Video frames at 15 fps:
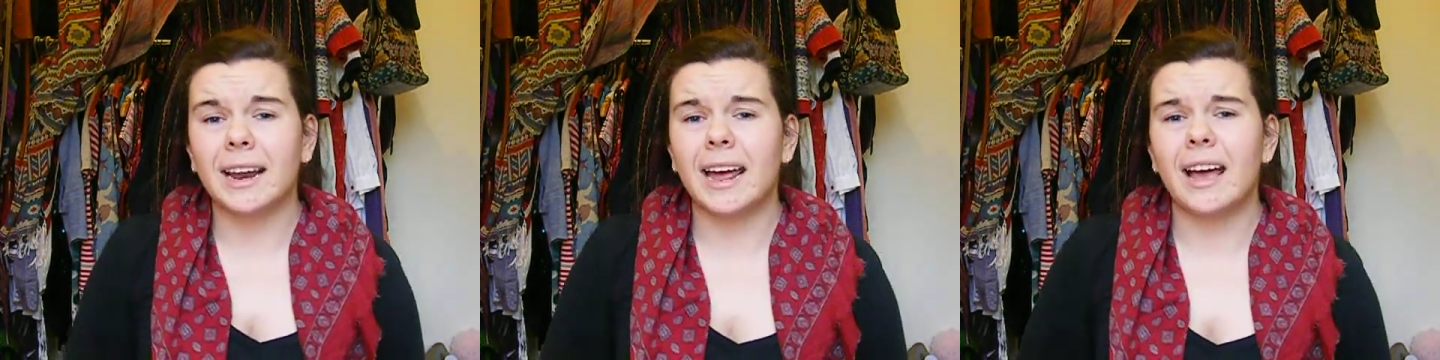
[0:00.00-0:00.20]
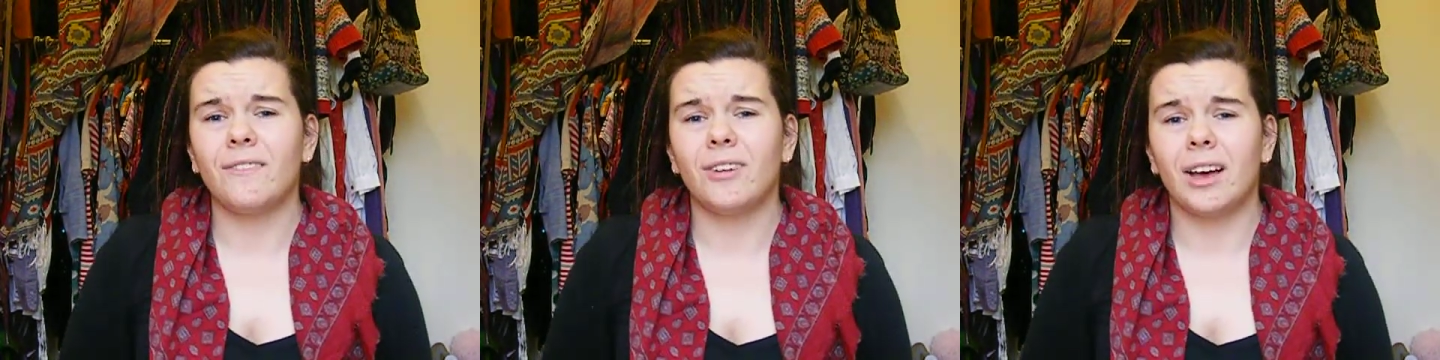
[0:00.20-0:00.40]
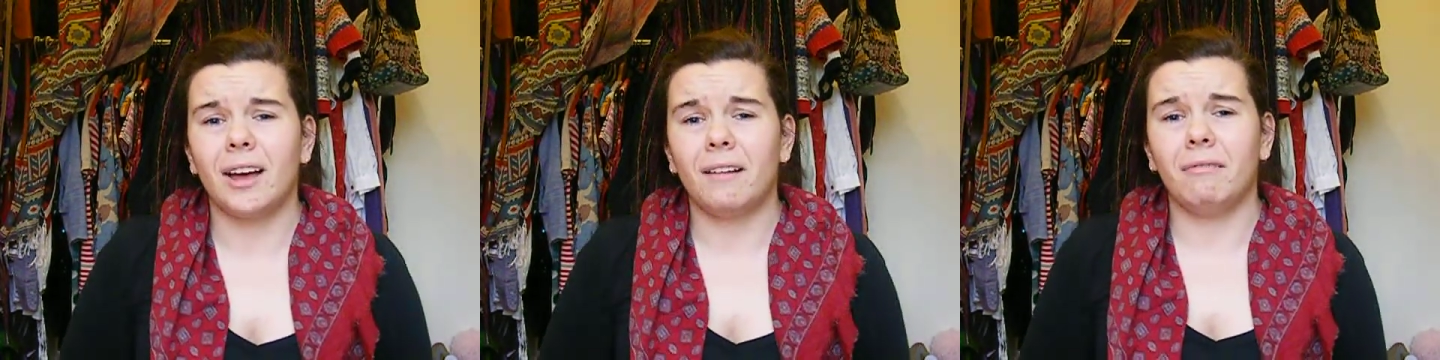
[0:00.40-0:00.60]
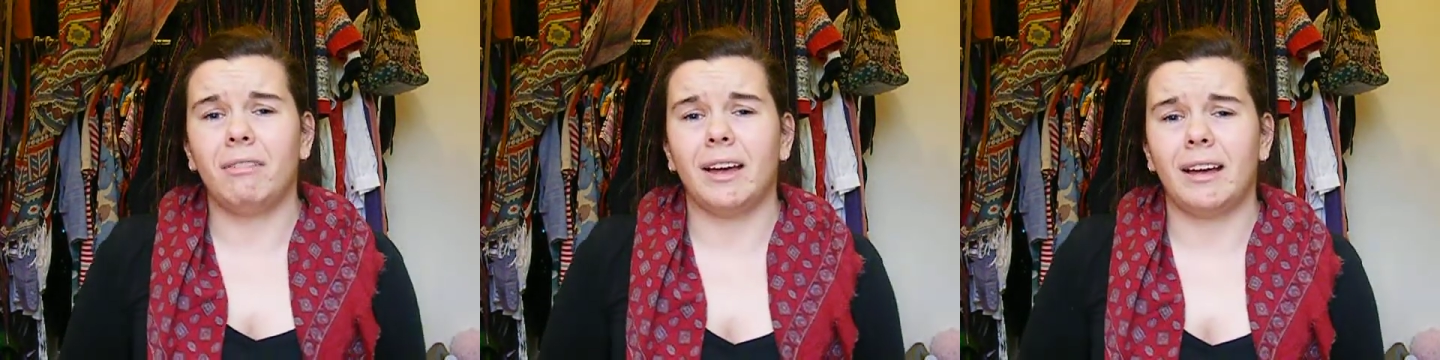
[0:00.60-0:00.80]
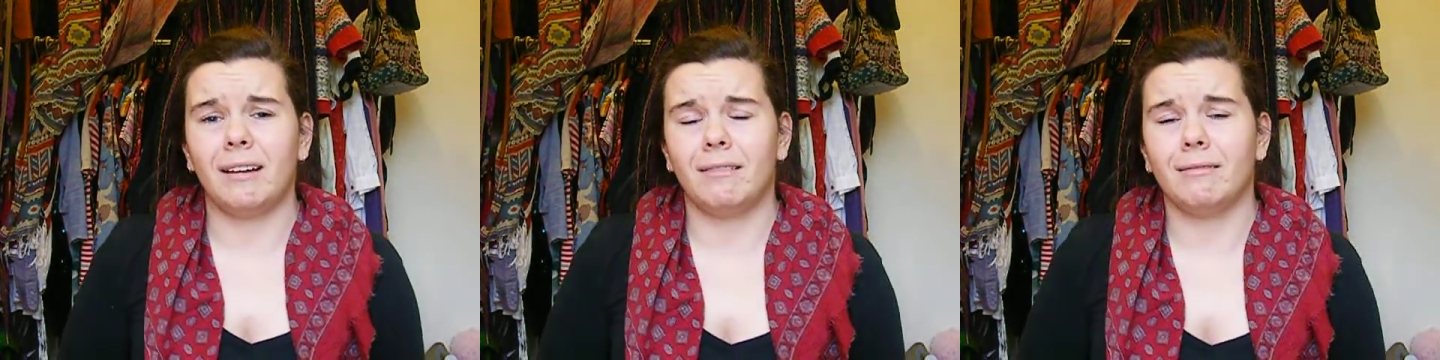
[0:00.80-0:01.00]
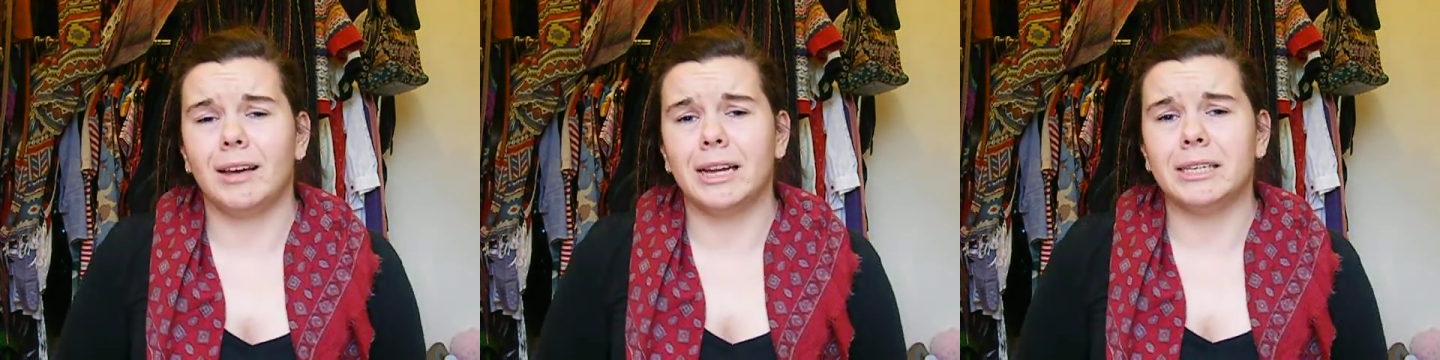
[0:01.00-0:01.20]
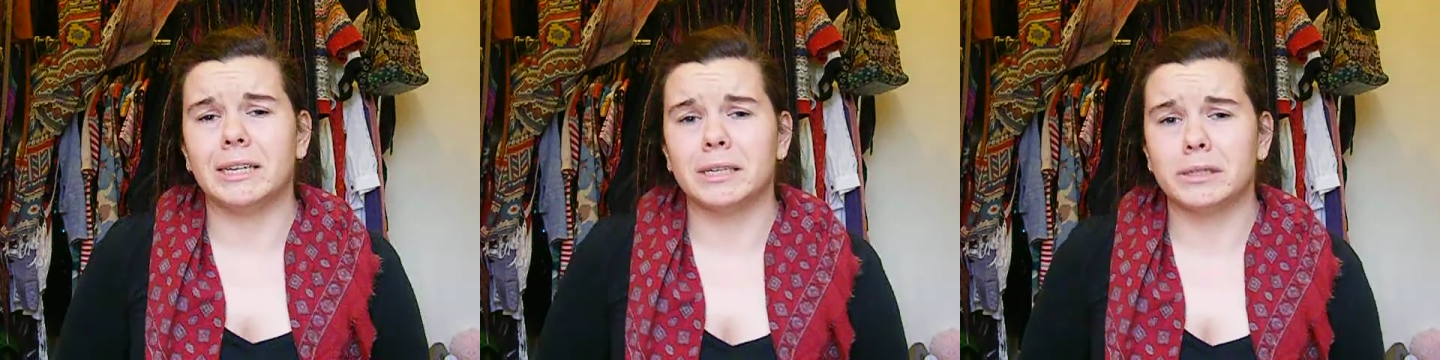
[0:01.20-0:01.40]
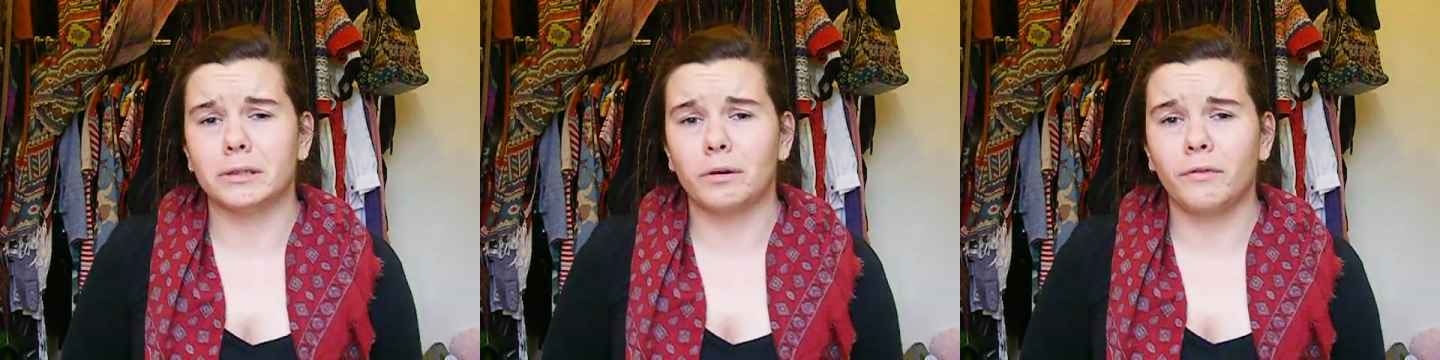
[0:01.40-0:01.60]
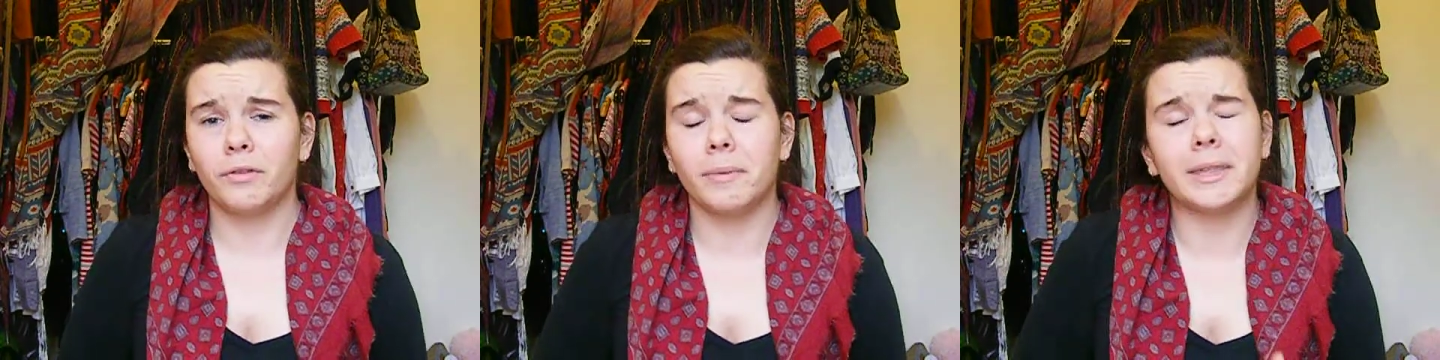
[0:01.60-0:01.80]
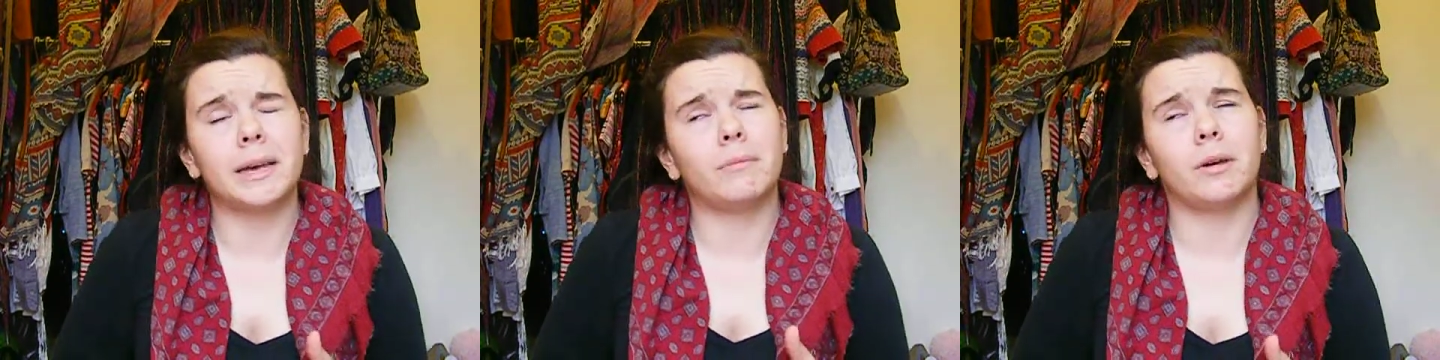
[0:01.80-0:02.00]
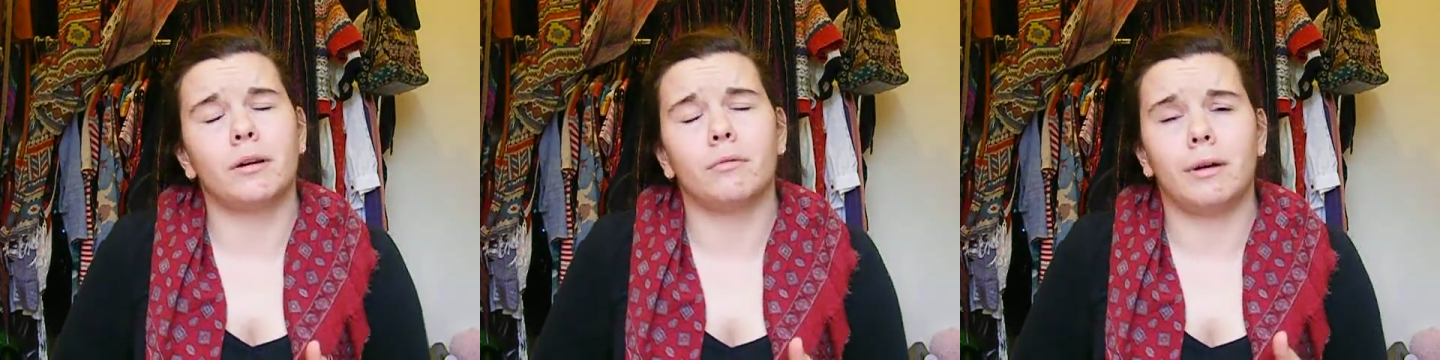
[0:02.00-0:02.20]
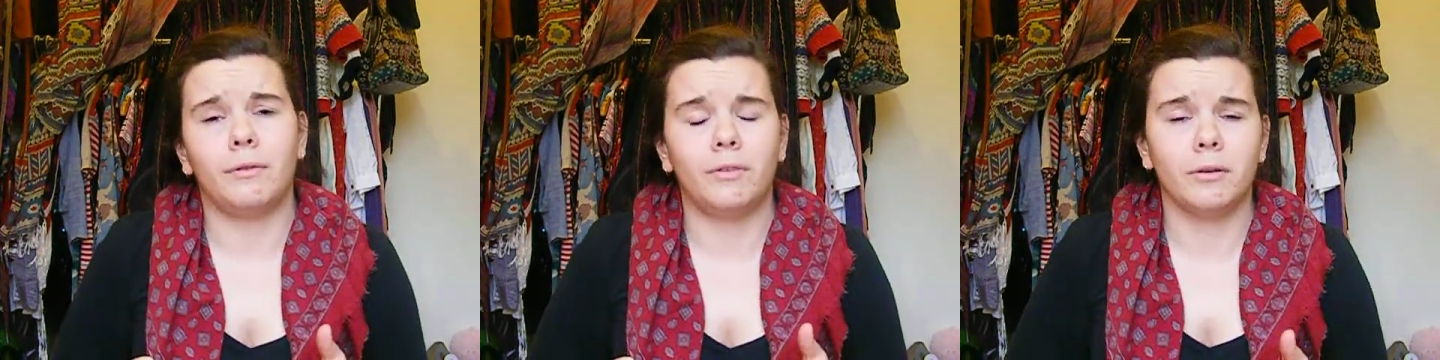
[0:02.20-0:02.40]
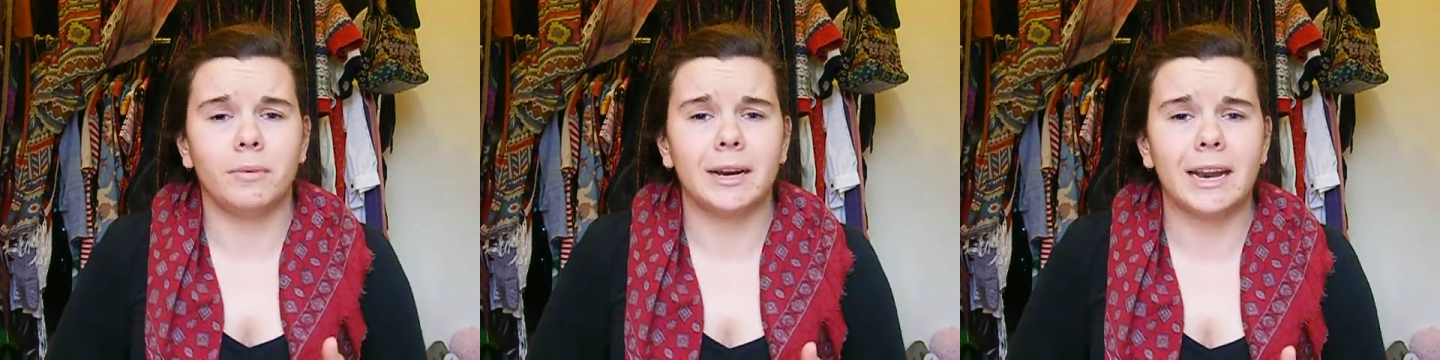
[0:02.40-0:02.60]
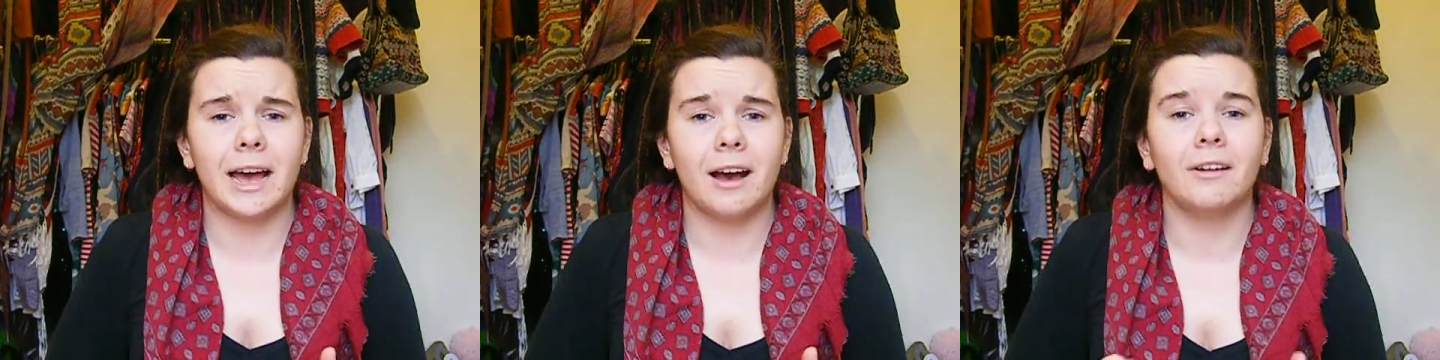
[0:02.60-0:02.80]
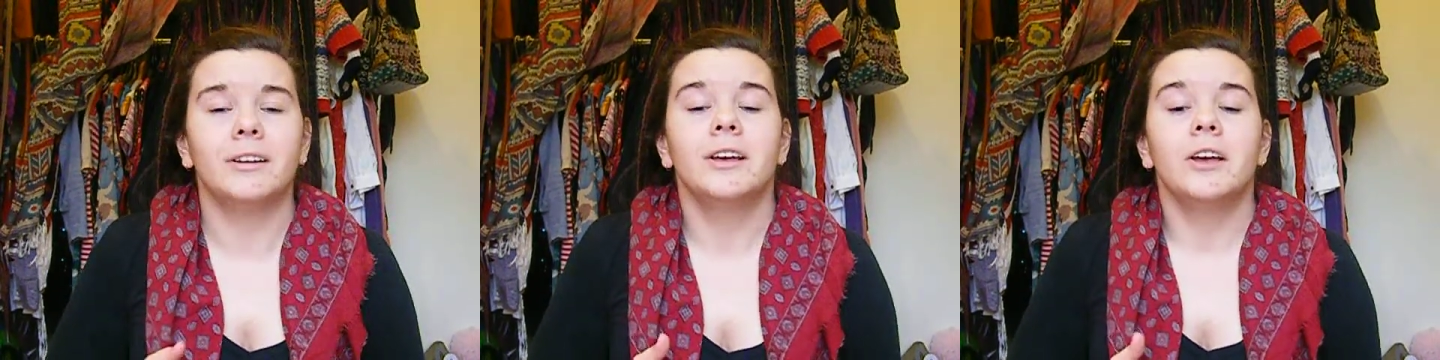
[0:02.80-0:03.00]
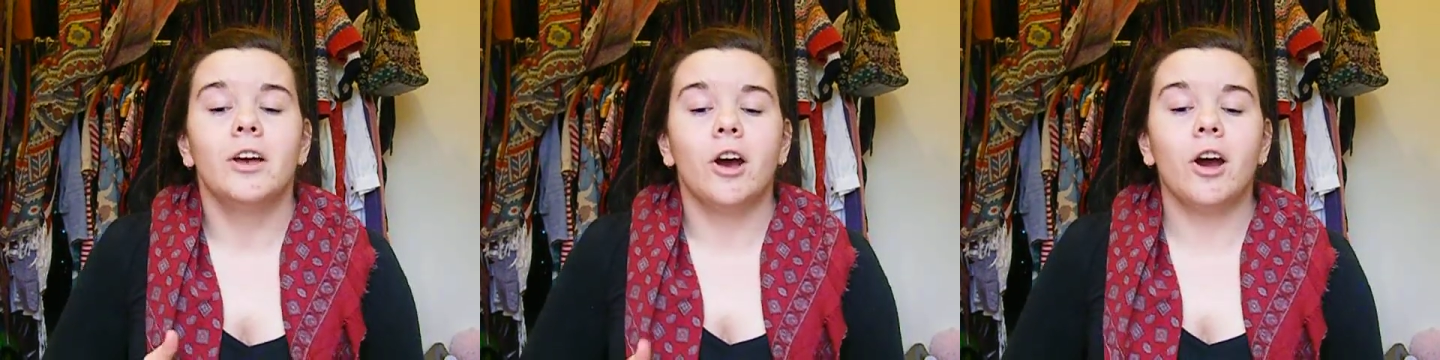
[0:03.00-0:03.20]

and I have like a dozen of them. I think I'm going to refilm it now.